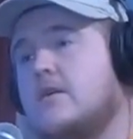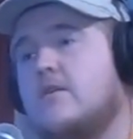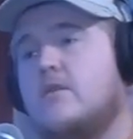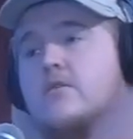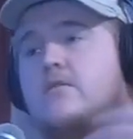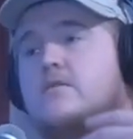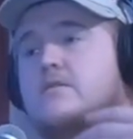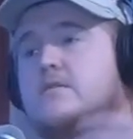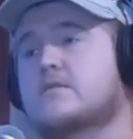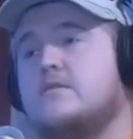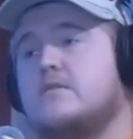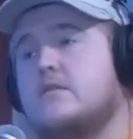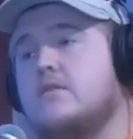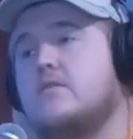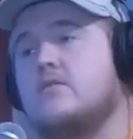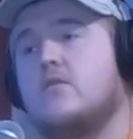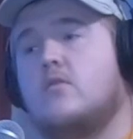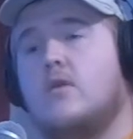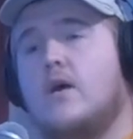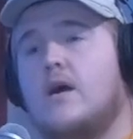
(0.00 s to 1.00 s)
encouraged to
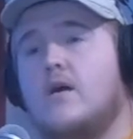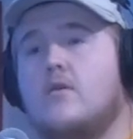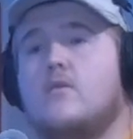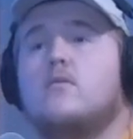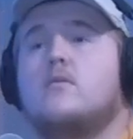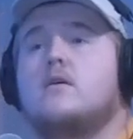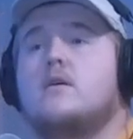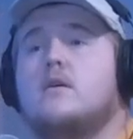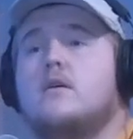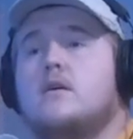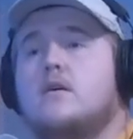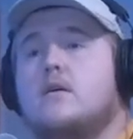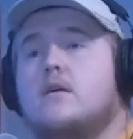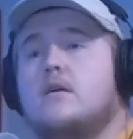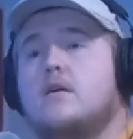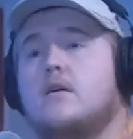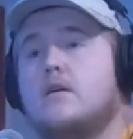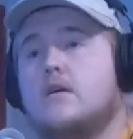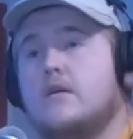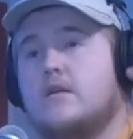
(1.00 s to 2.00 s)
still go out
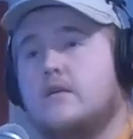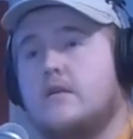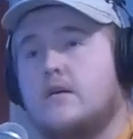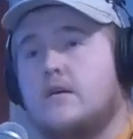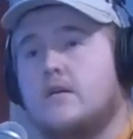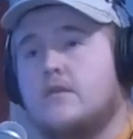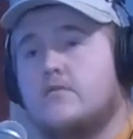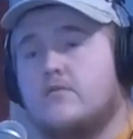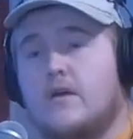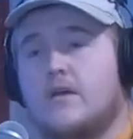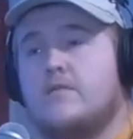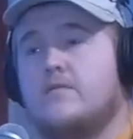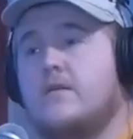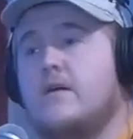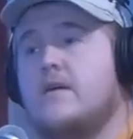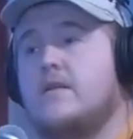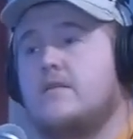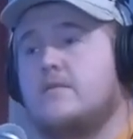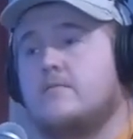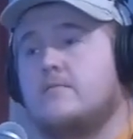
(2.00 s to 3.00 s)
and uh, try
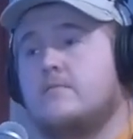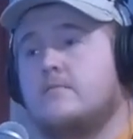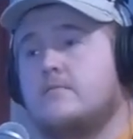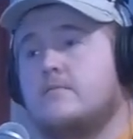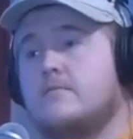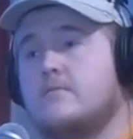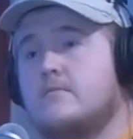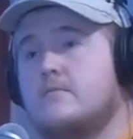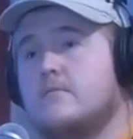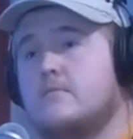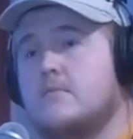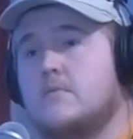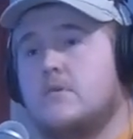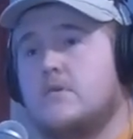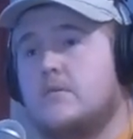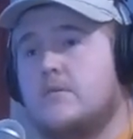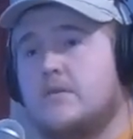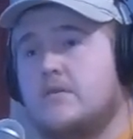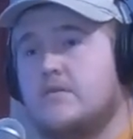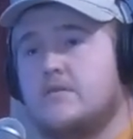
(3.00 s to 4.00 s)
to find them.
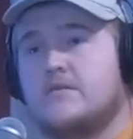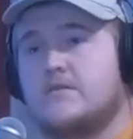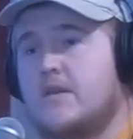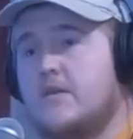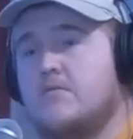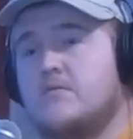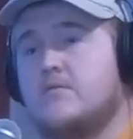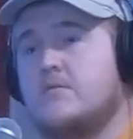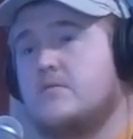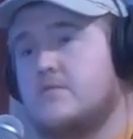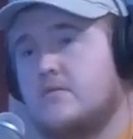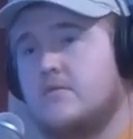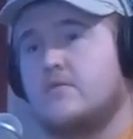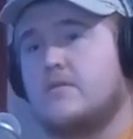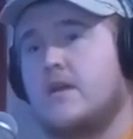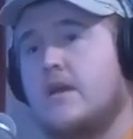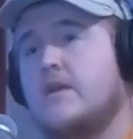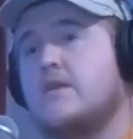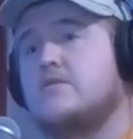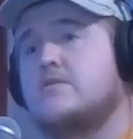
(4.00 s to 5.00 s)
I mean, just keep
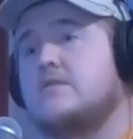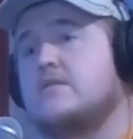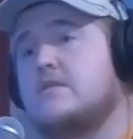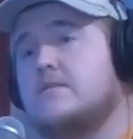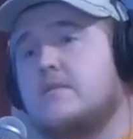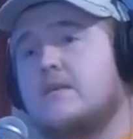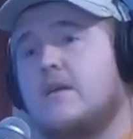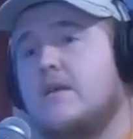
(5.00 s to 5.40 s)
switching locations.